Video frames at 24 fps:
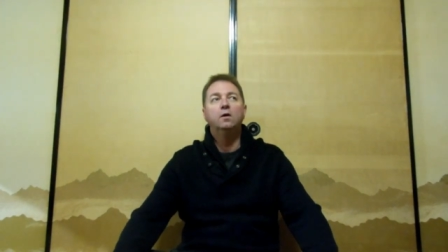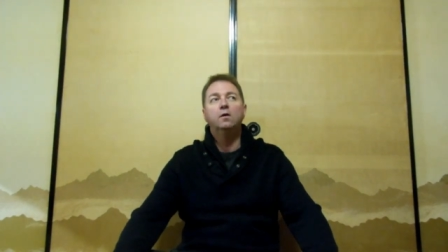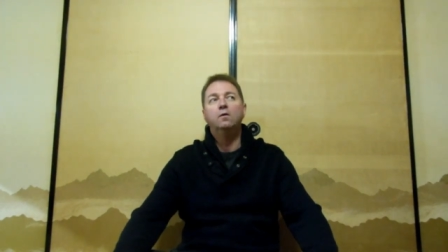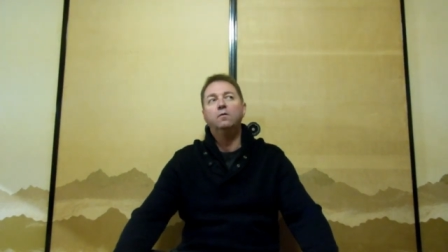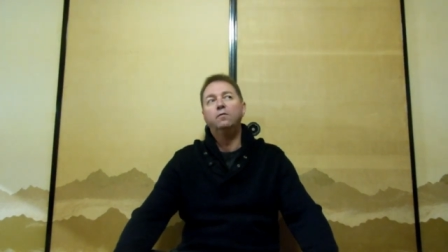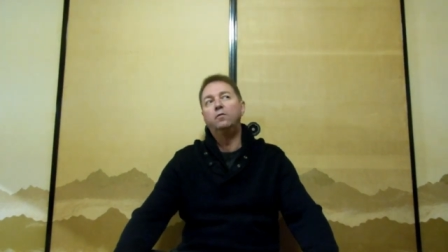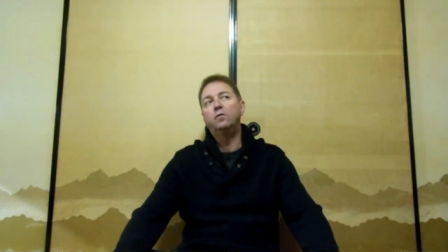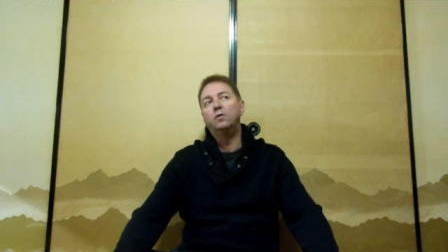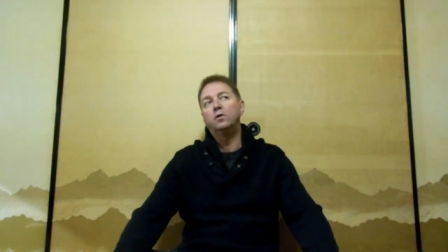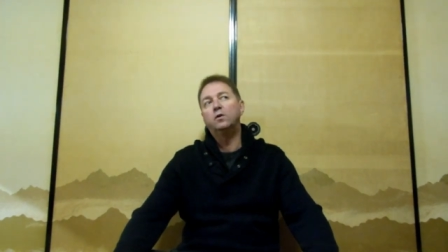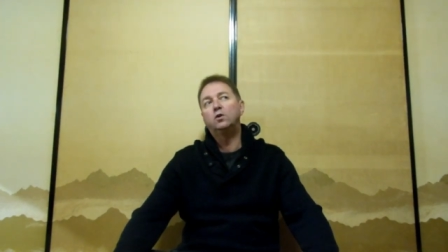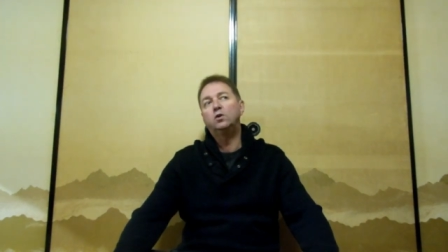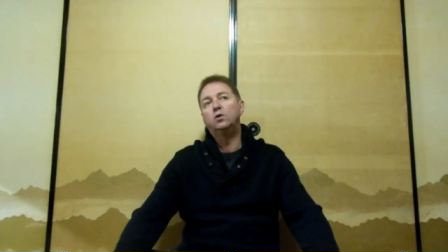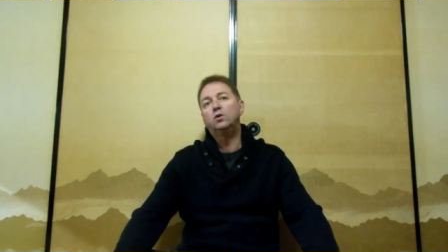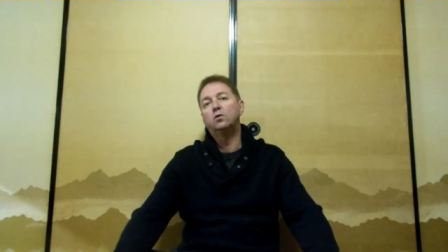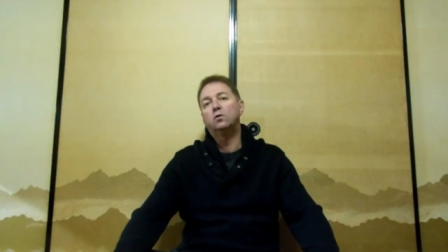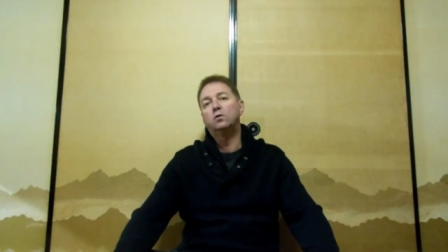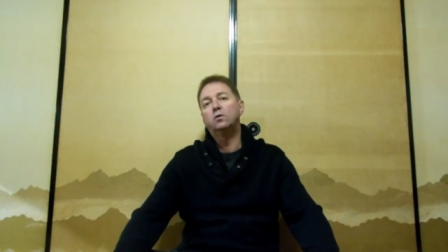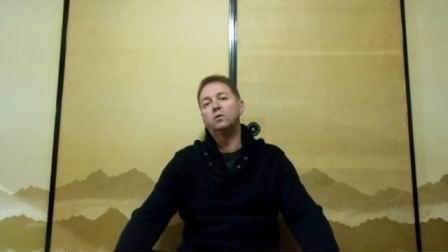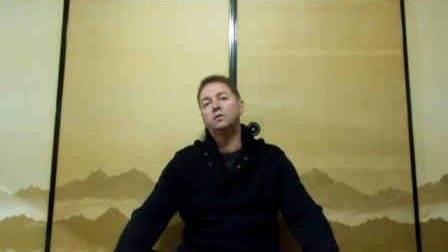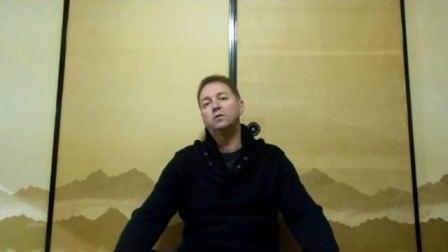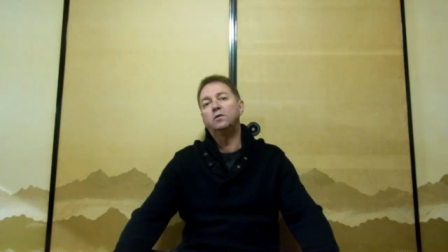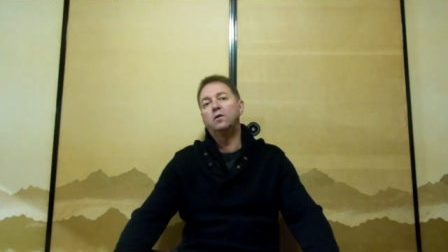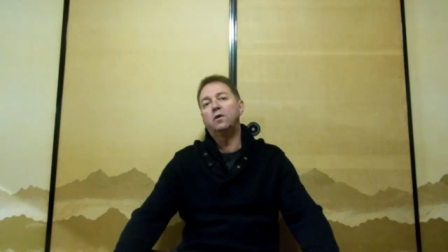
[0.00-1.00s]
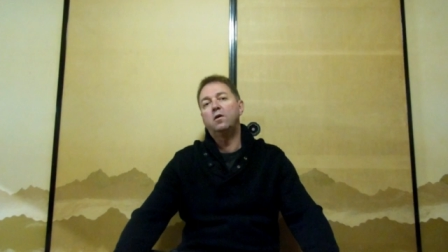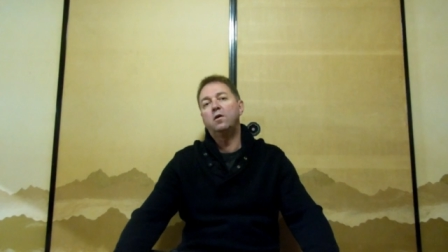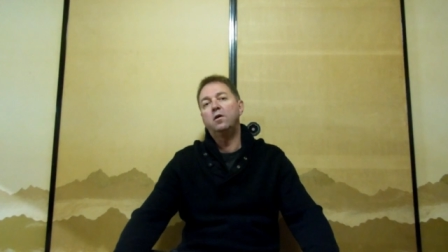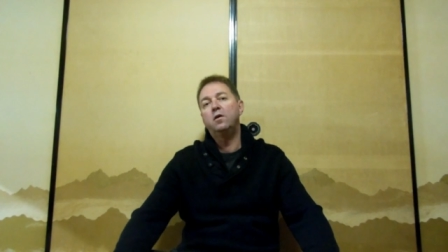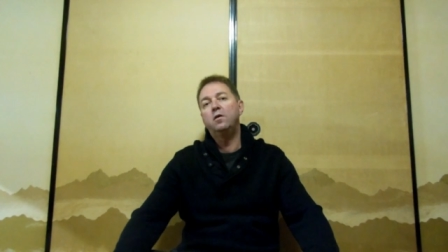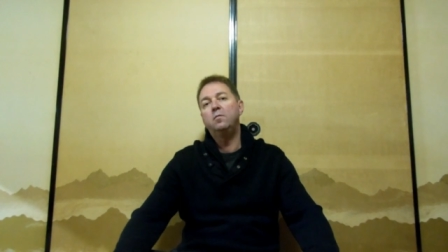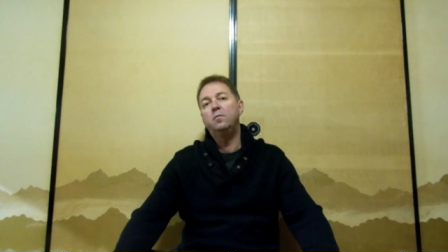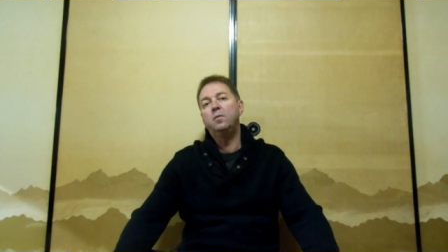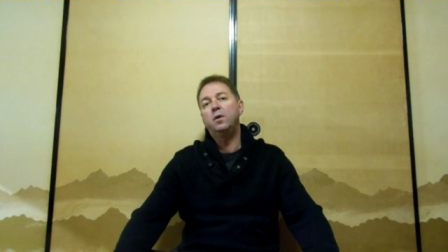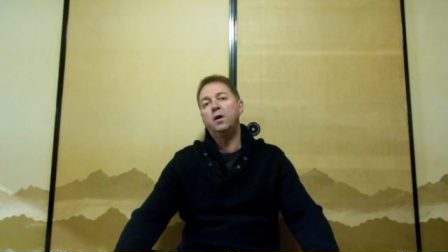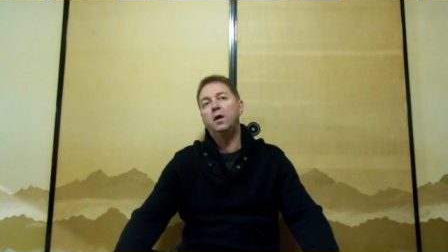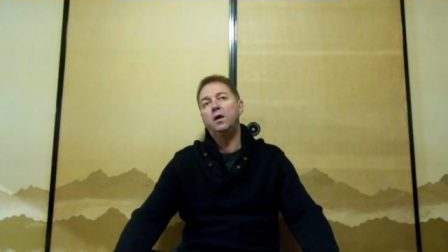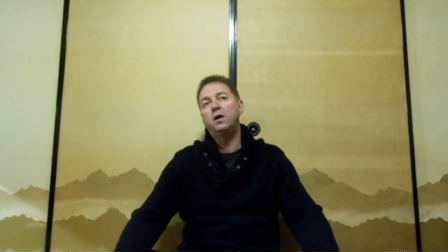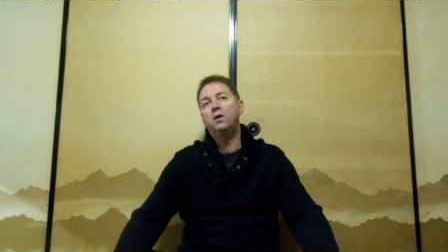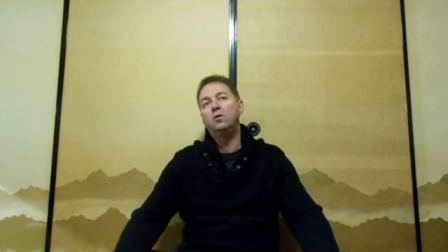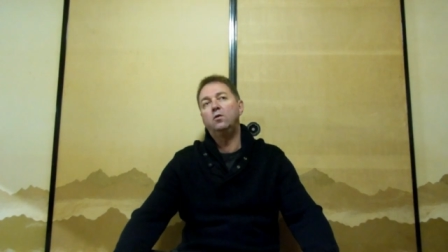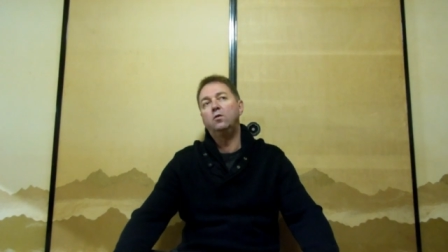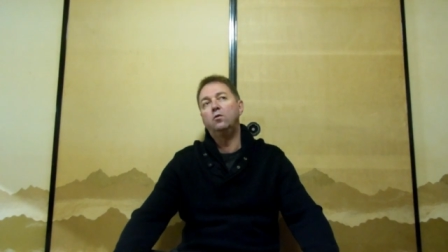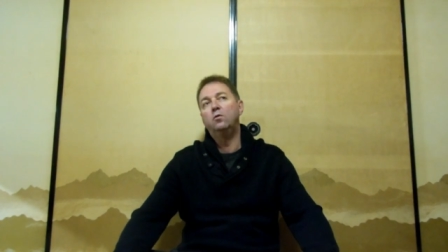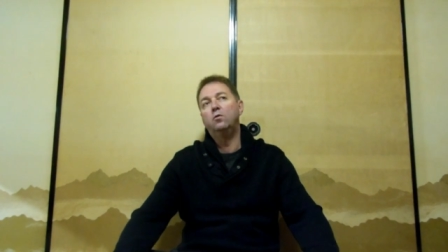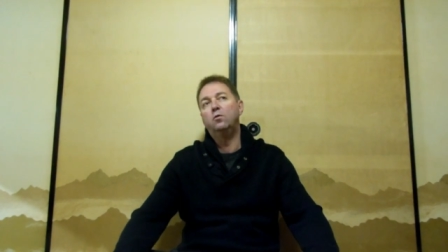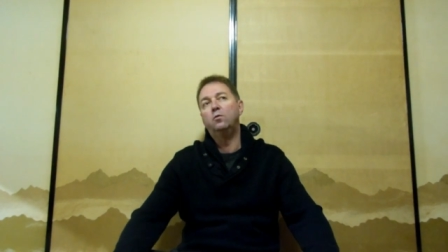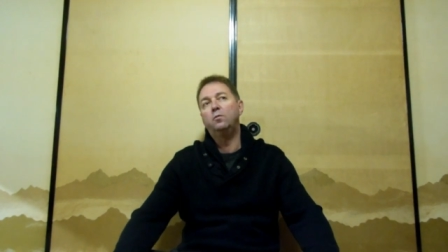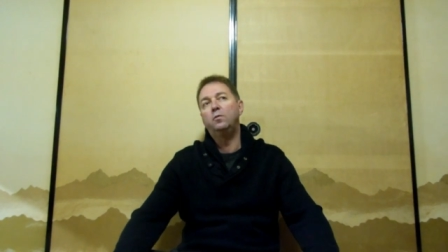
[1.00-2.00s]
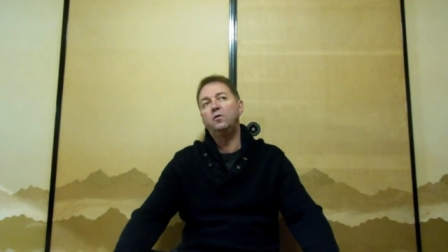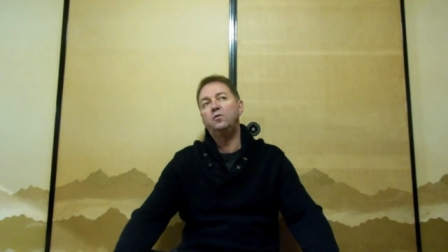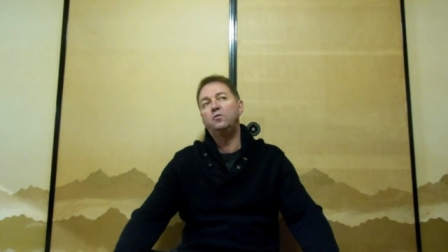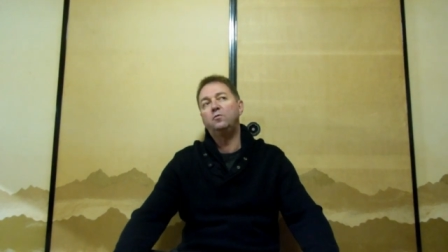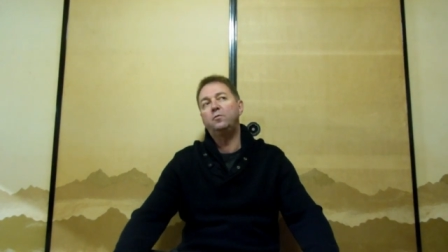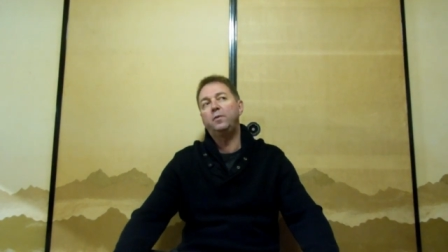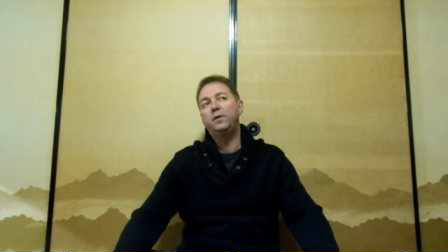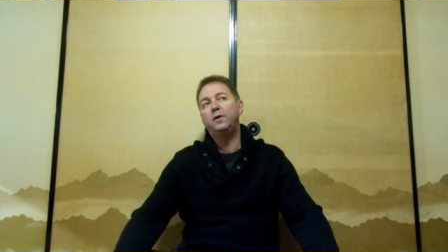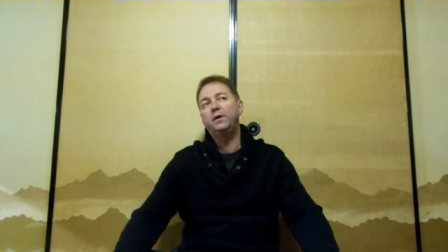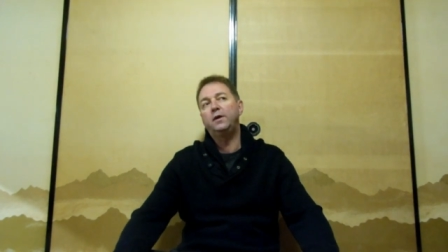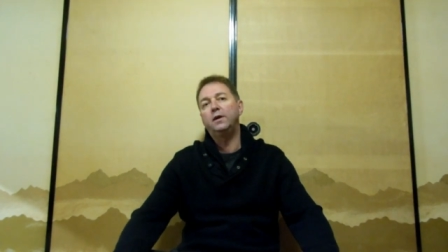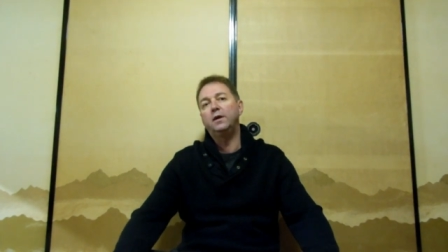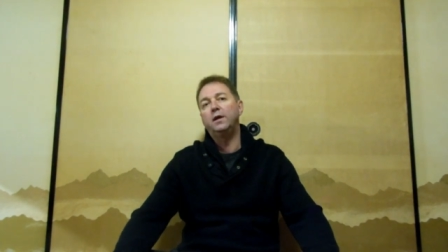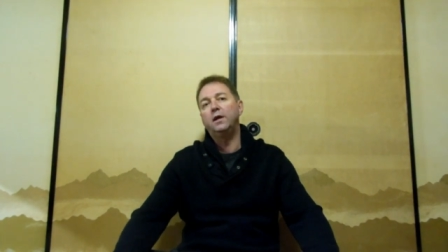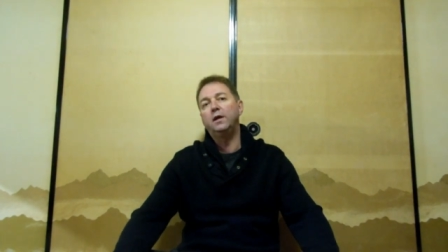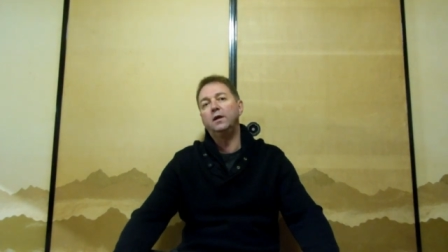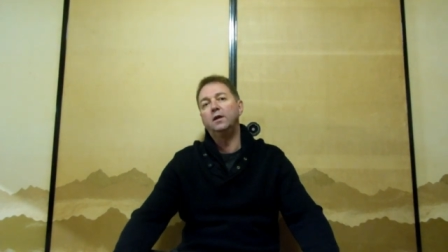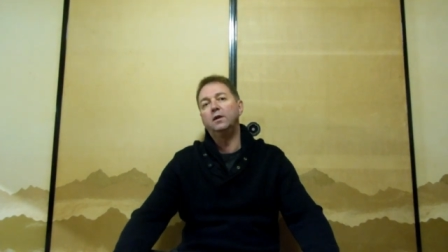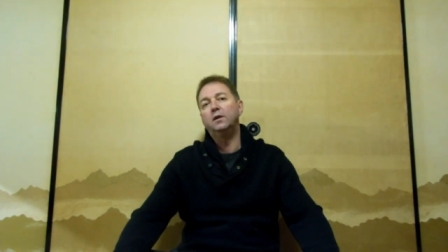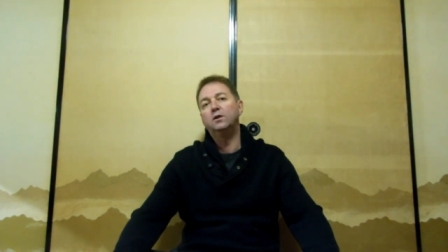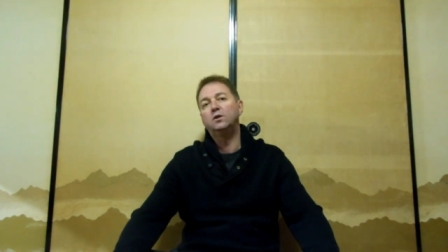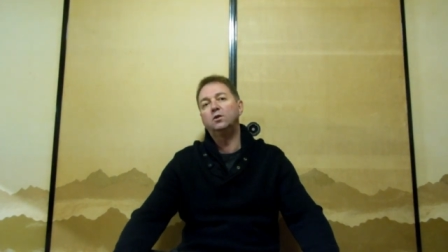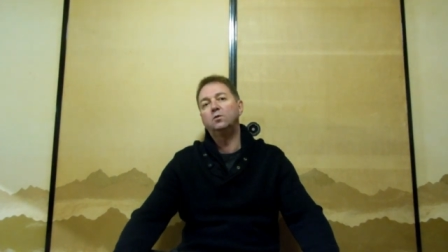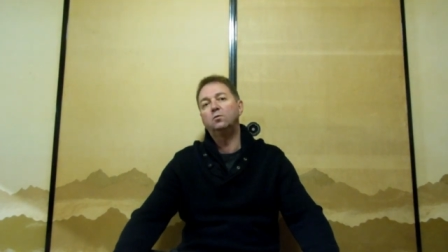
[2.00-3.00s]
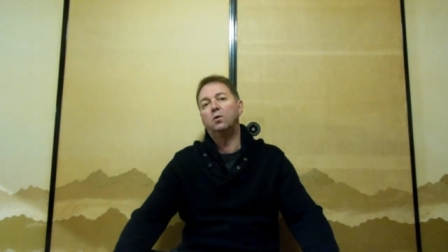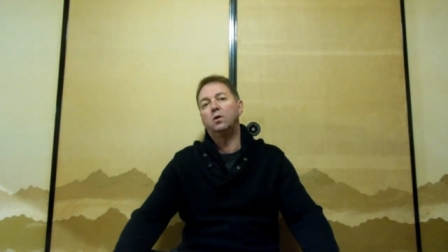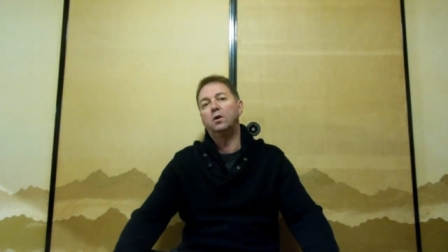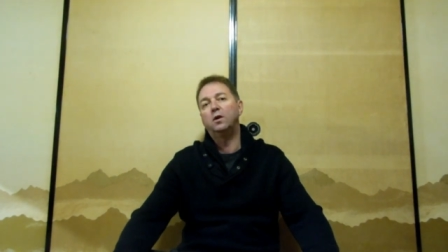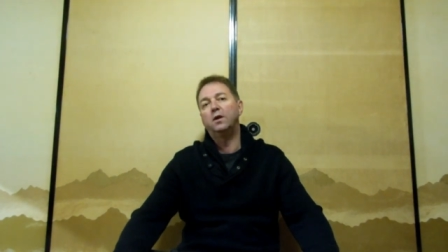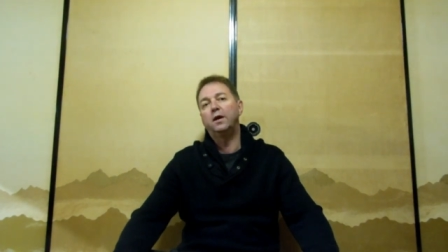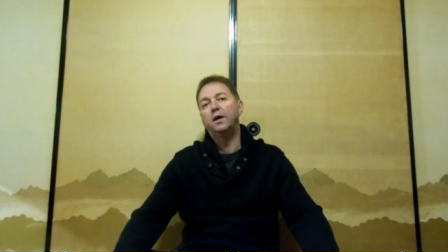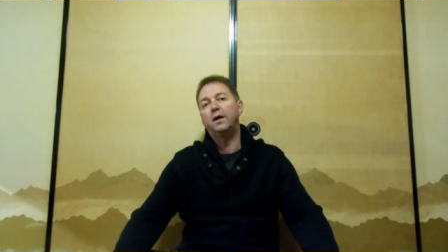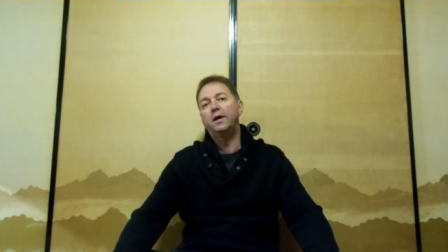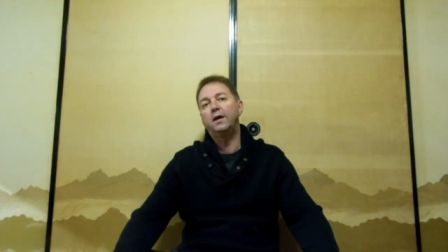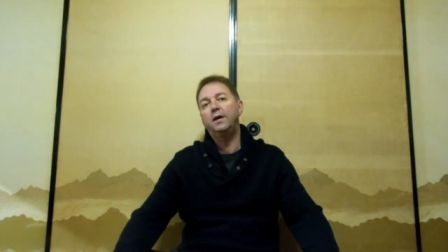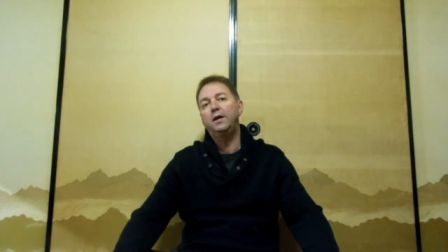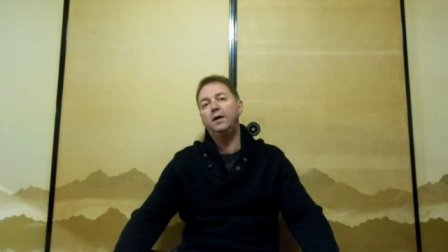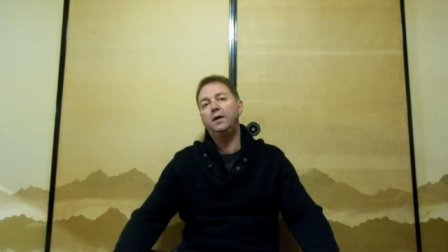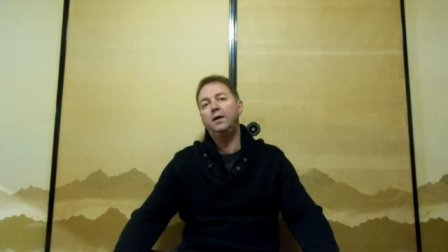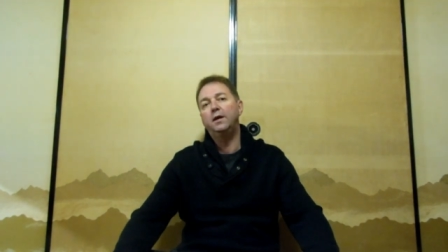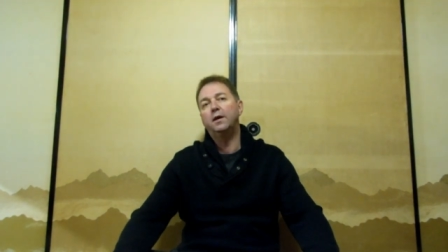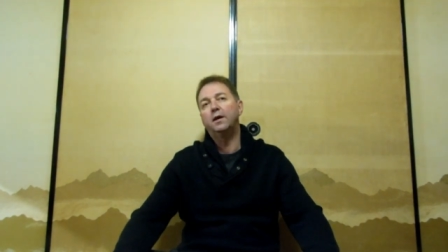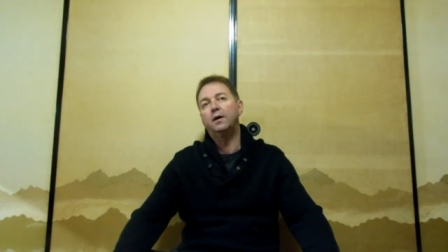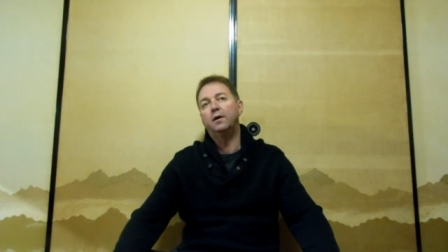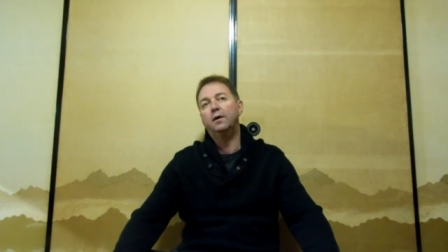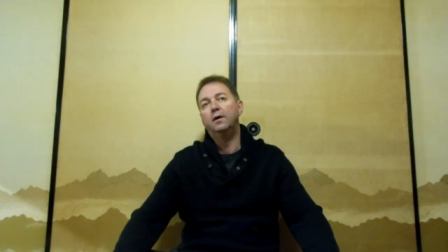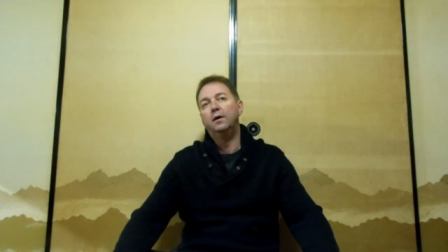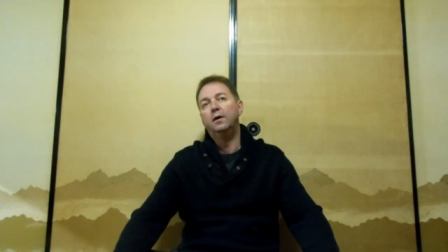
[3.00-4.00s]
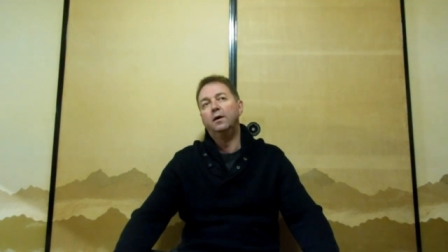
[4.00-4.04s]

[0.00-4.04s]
for a short time and who will be speaking English while they are here,